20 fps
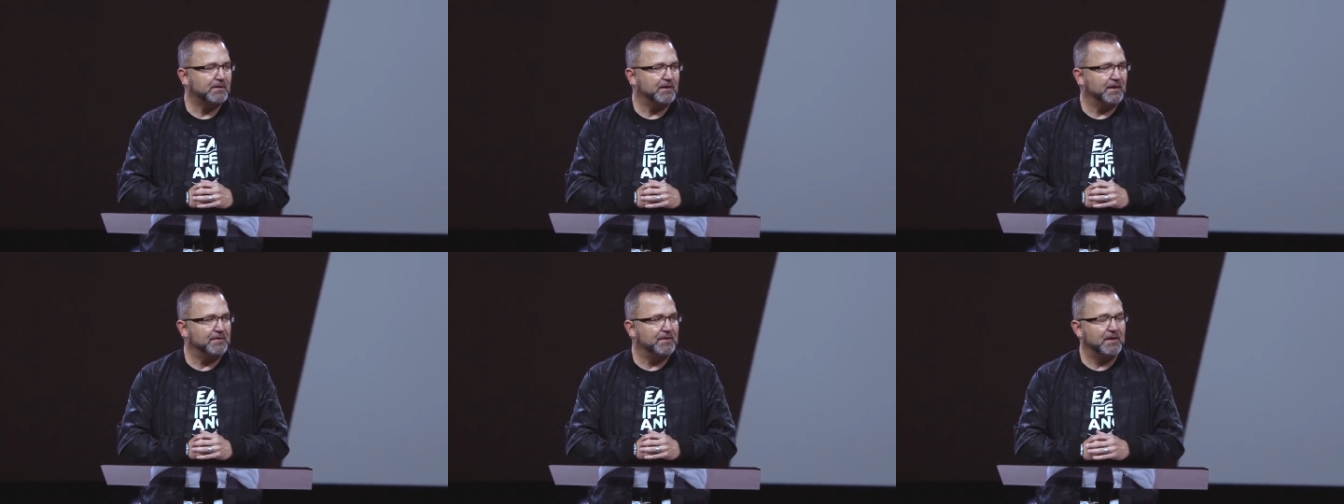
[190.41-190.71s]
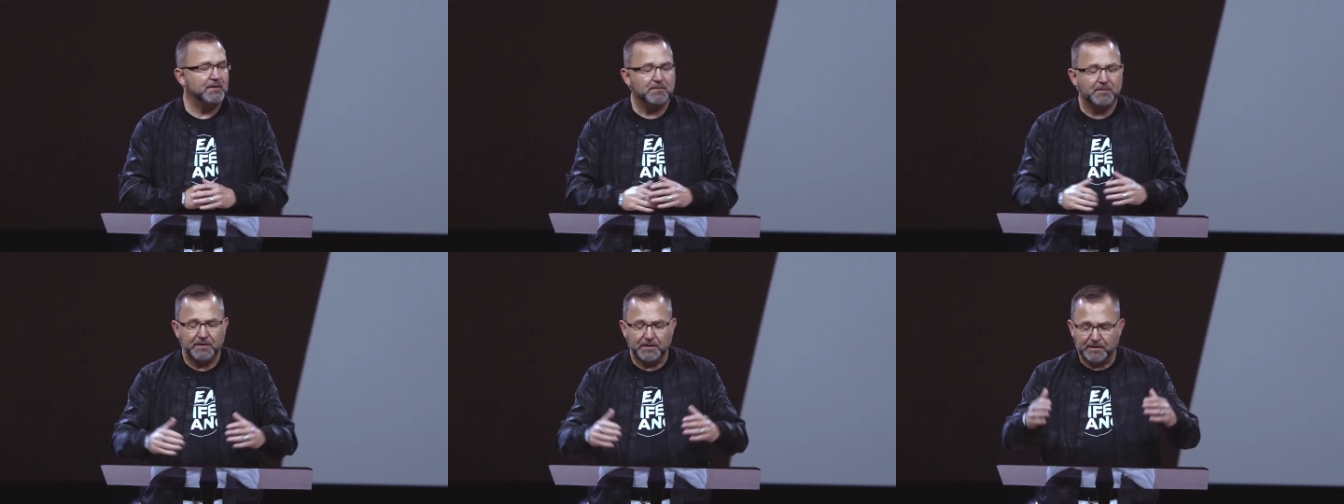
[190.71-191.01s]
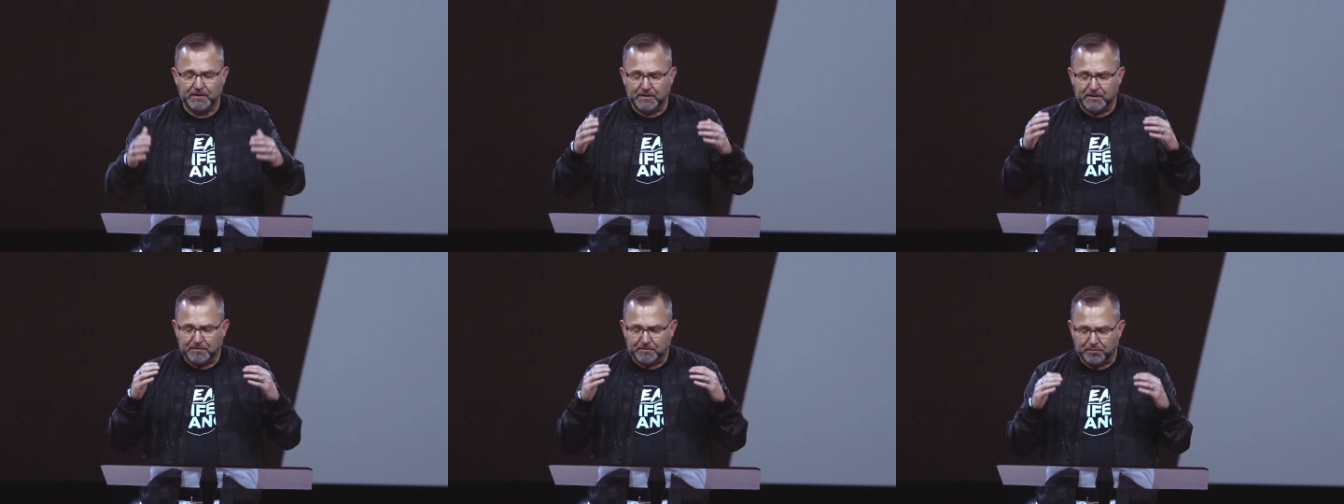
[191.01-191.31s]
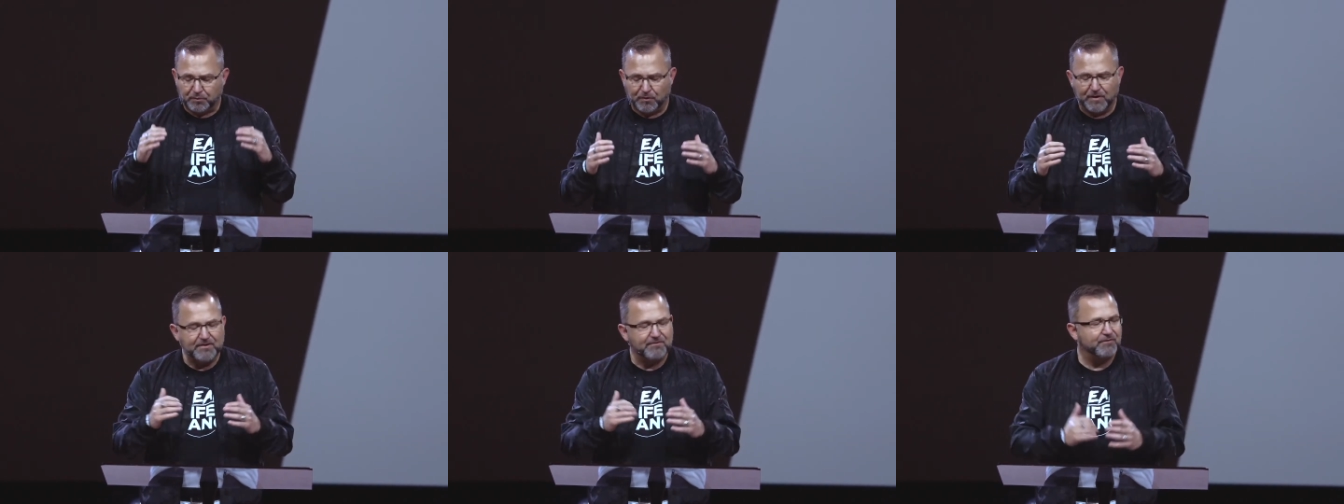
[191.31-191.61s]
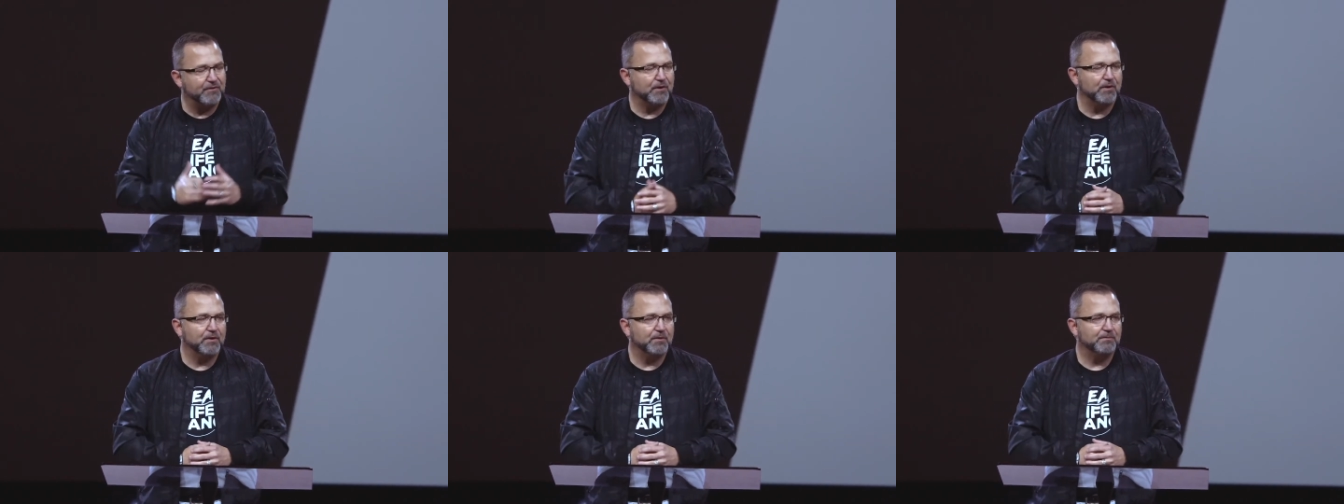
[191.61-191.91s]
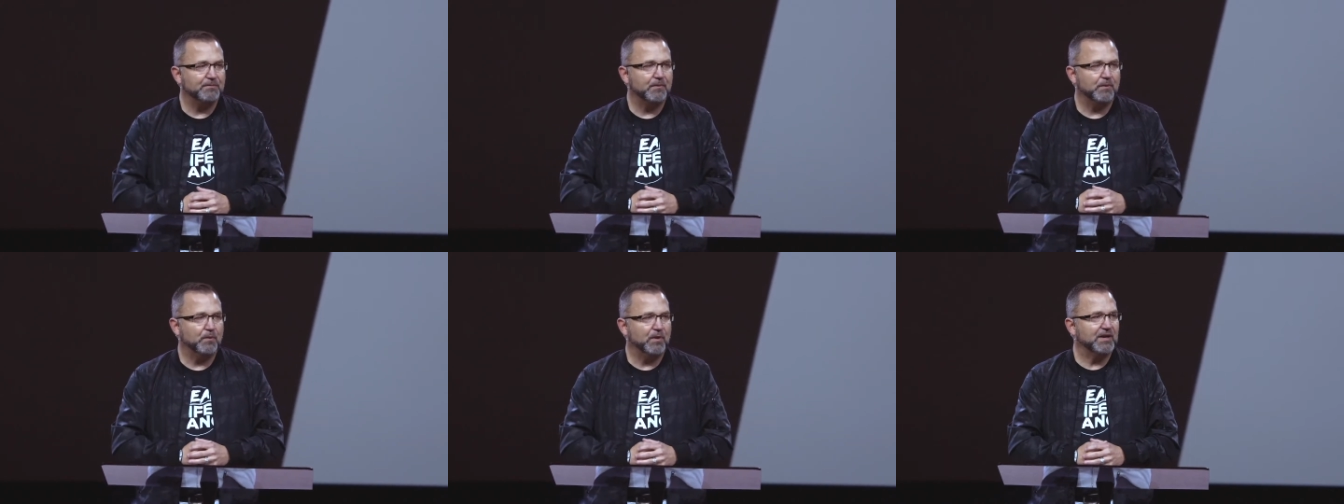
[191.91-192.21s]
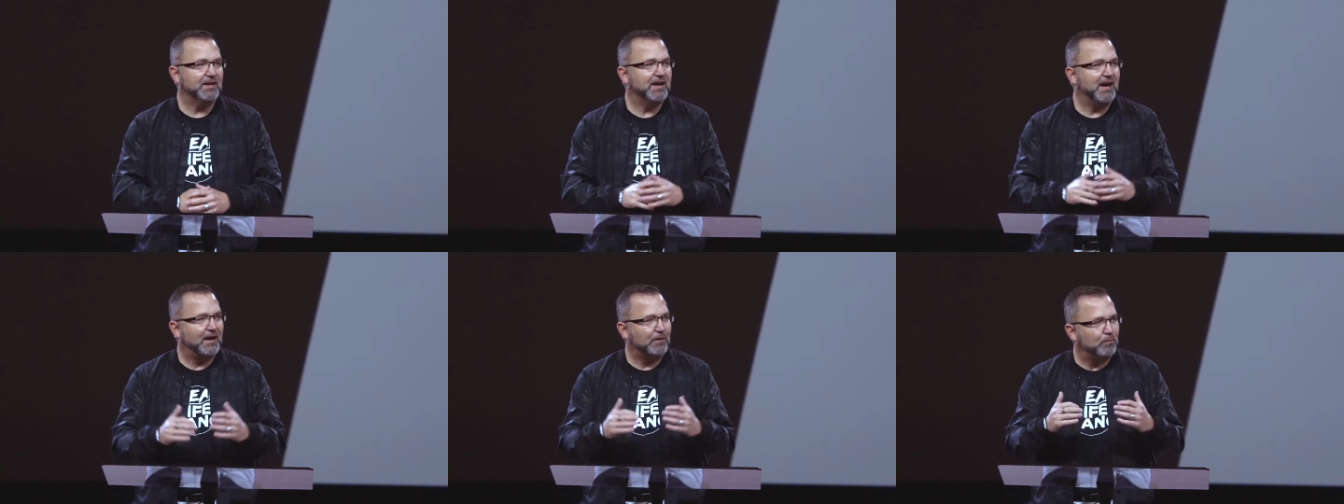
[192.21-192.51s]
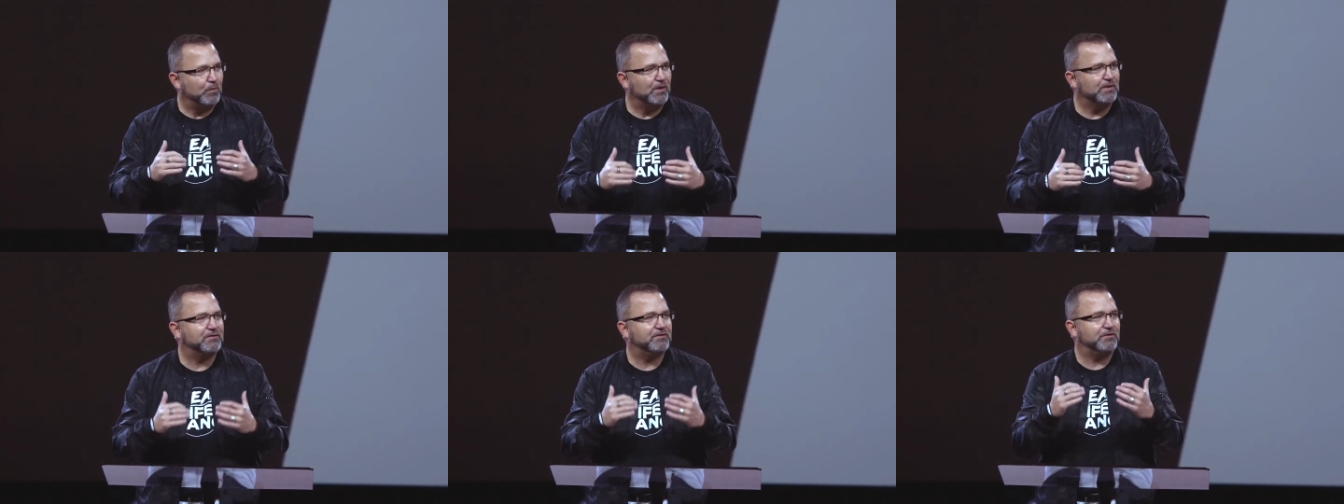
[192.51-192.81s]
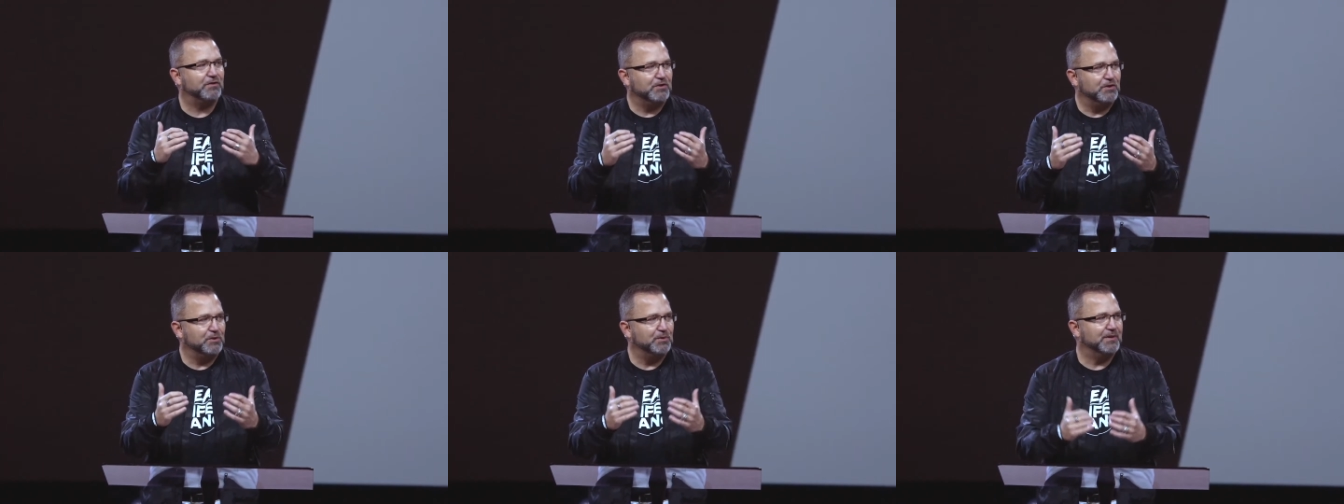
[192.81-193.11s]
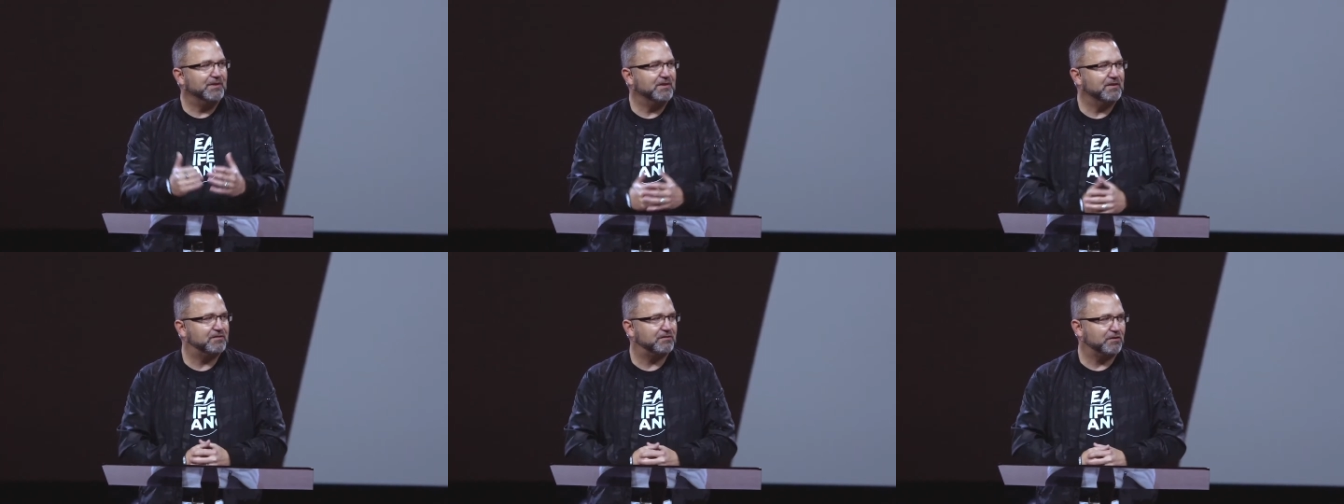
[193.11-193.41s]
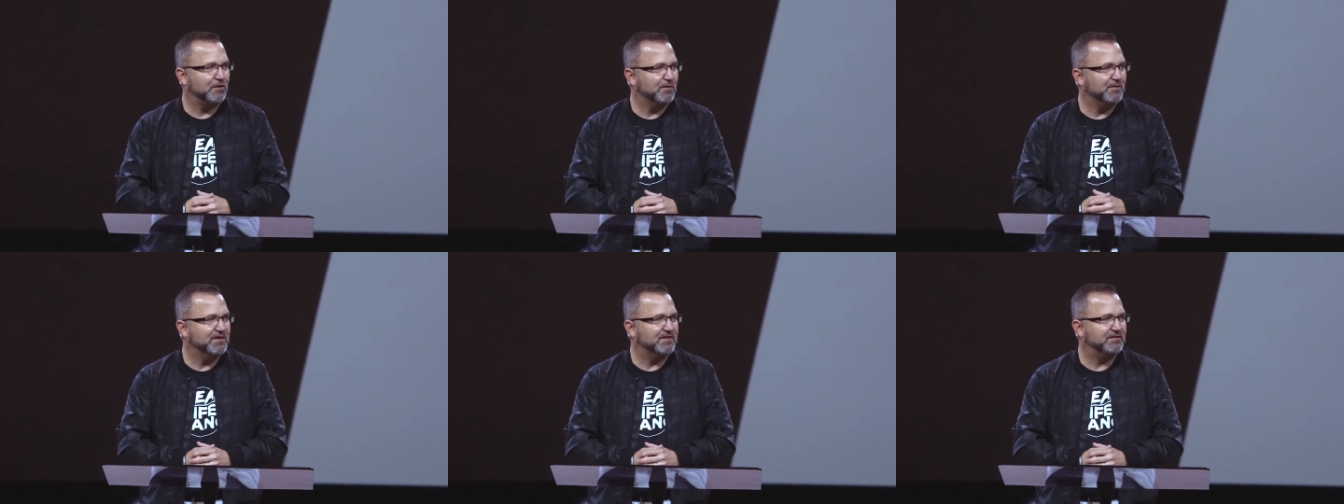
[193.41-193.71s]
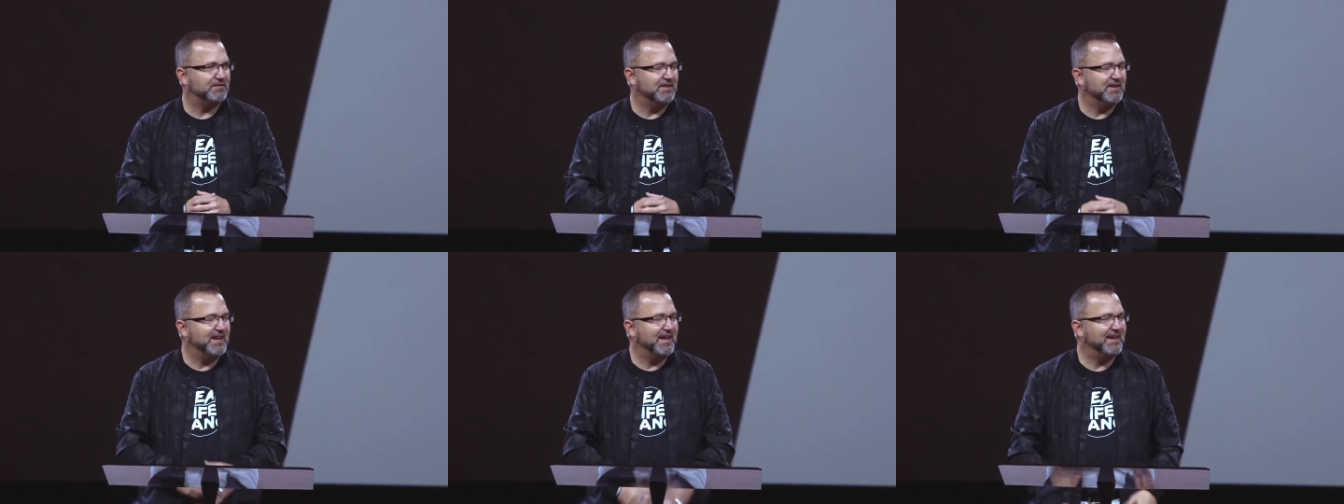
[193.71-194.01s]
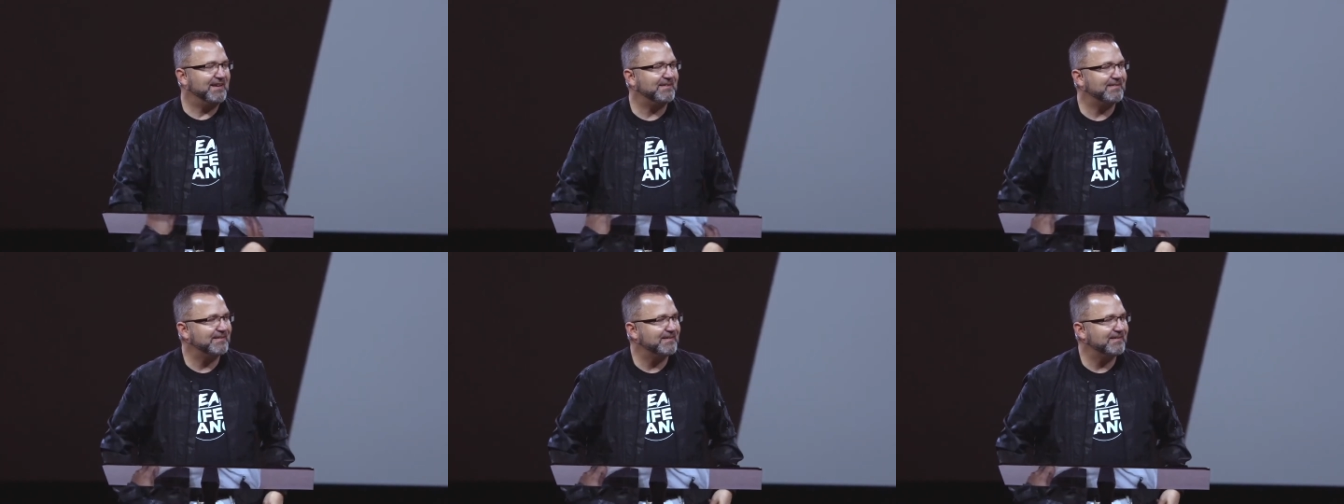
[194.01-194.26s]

and then pray for what God wants to do in this service today?